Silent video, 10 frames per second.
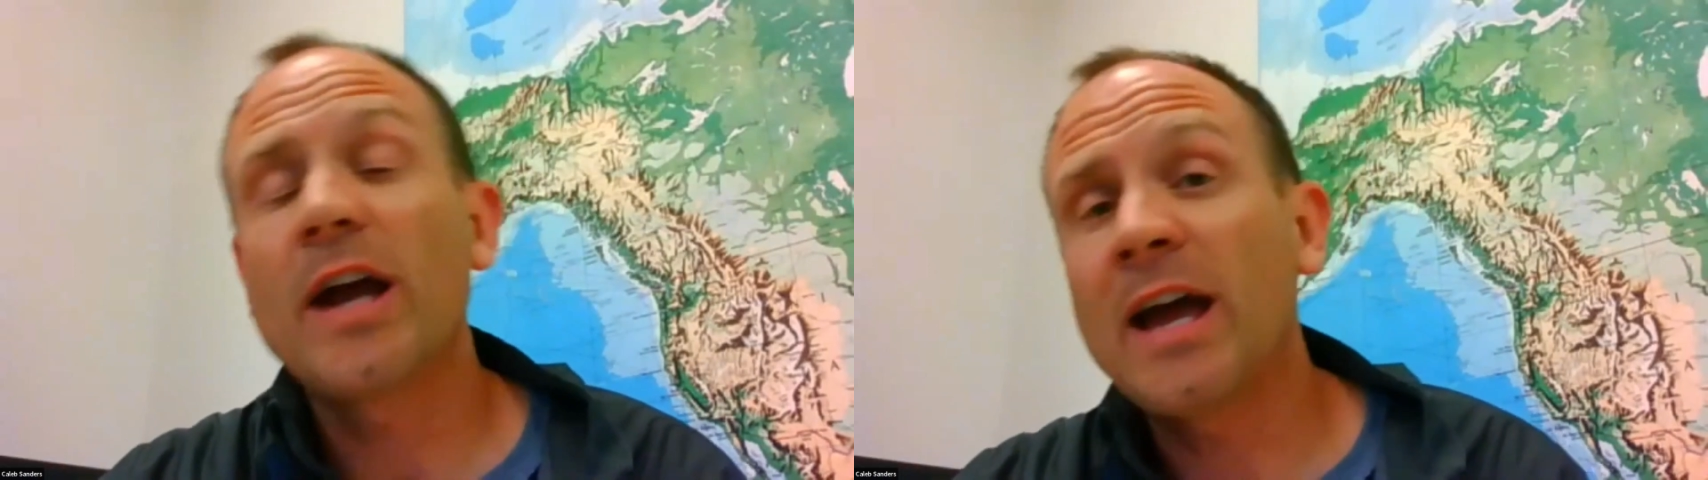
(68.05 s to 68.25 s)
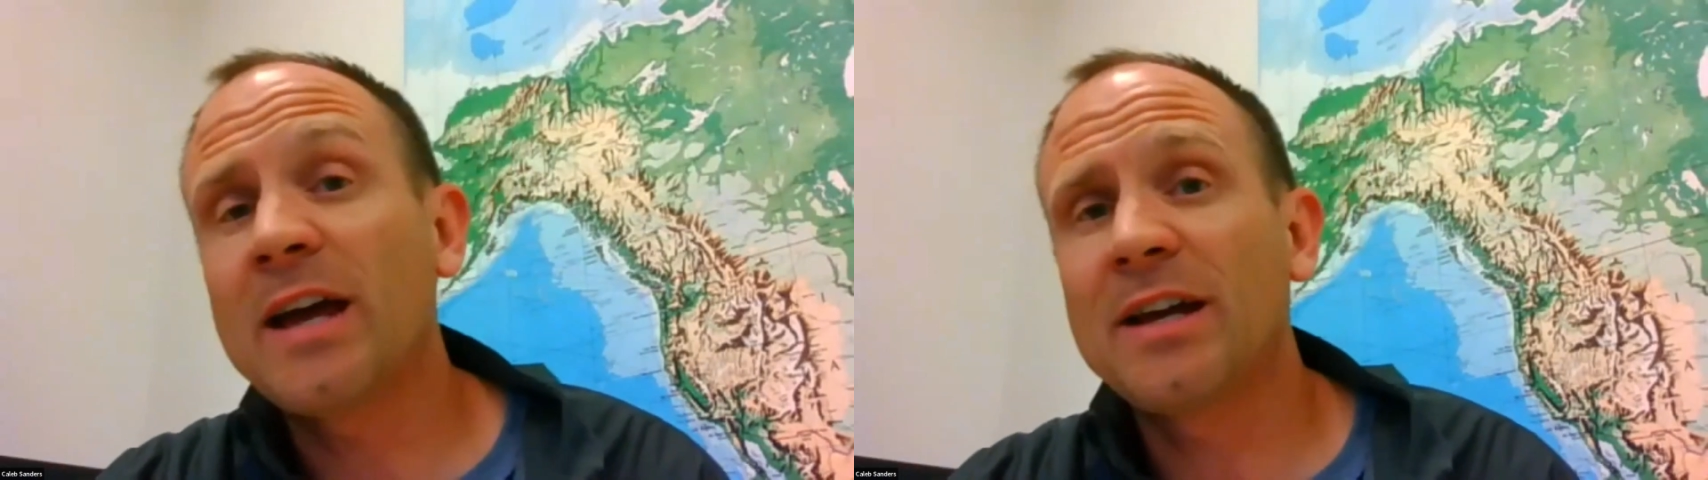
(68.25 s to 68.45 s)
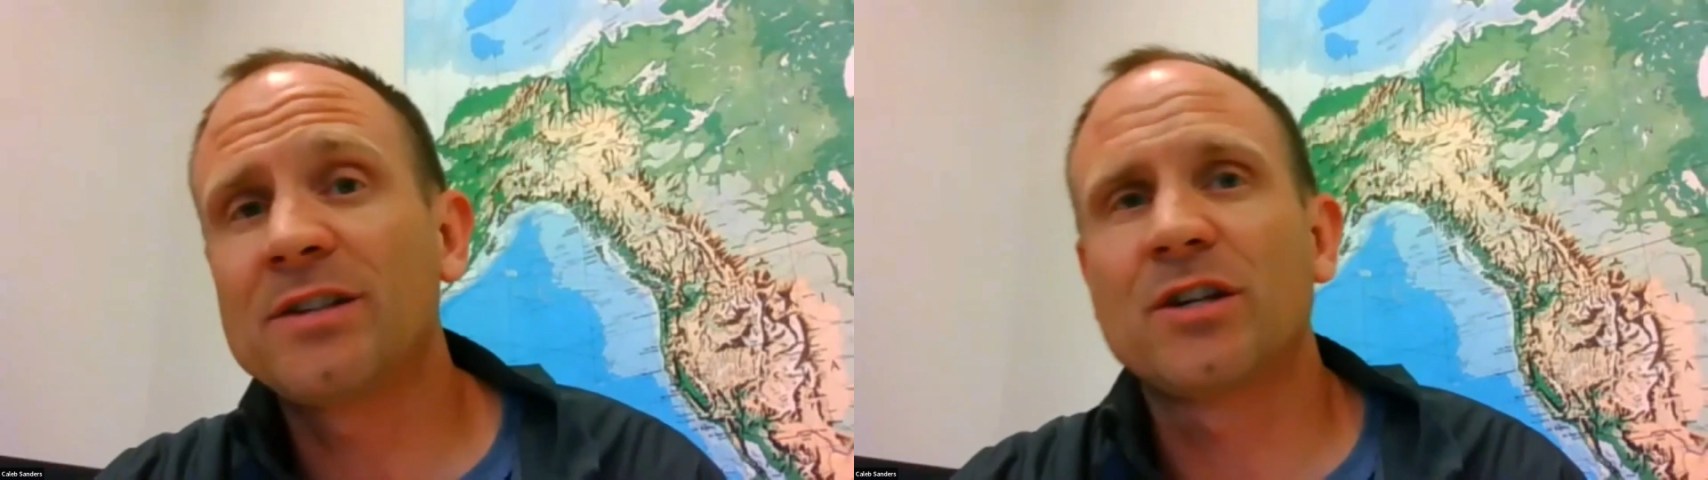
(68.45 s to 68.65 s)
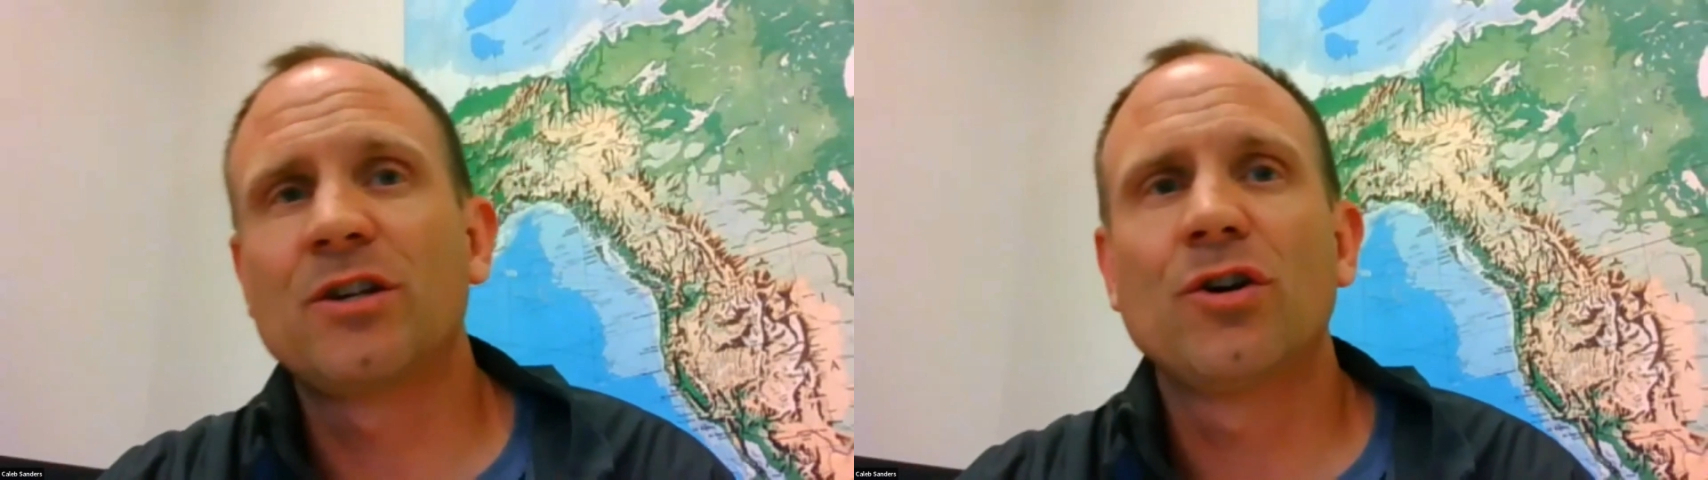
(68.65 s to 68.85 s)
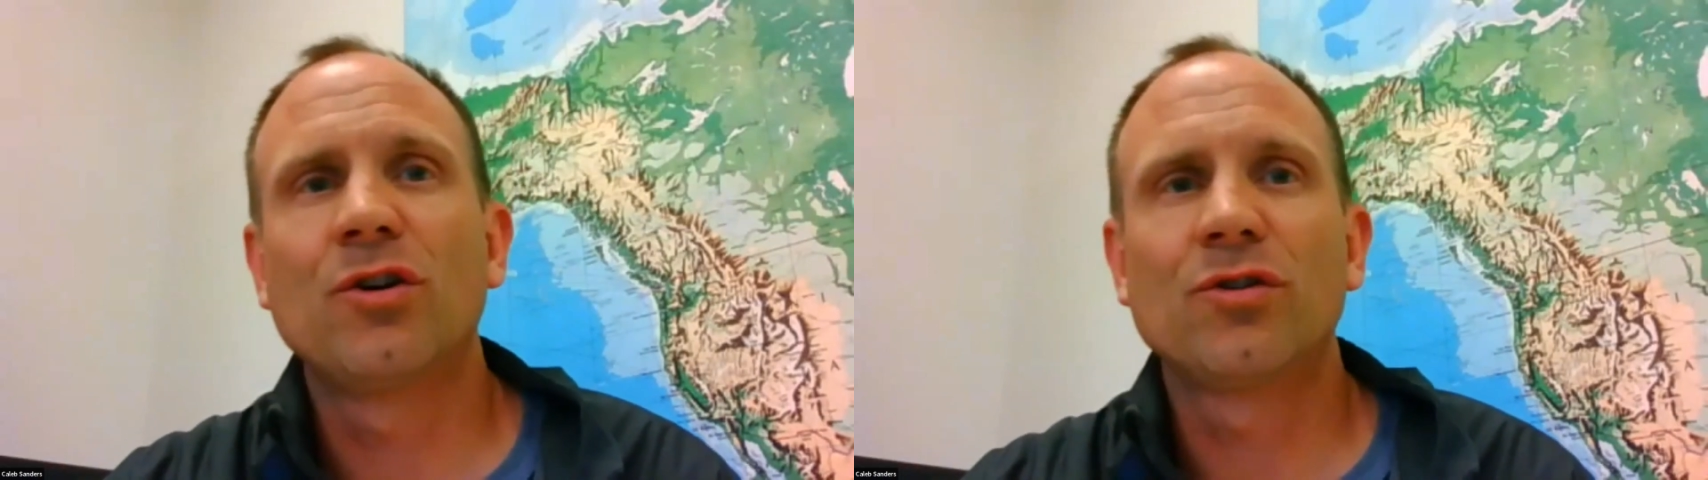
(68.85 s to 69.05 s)
and as a
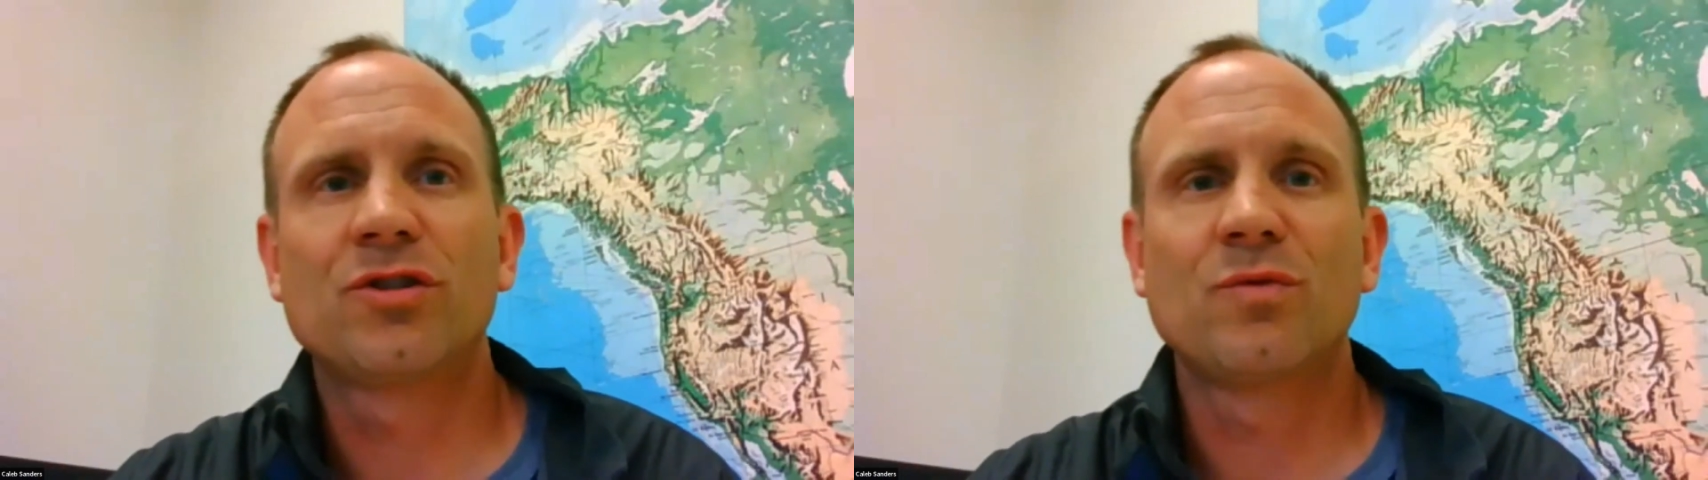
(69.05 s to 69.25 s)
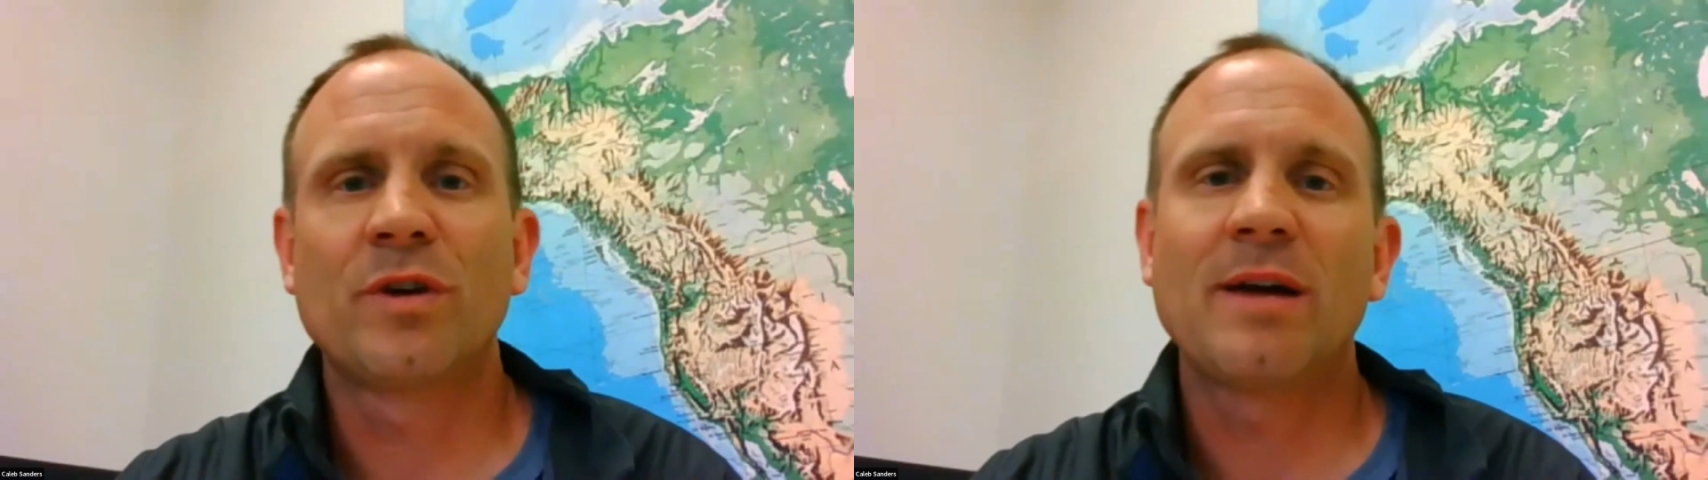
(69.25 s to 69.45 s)
coach,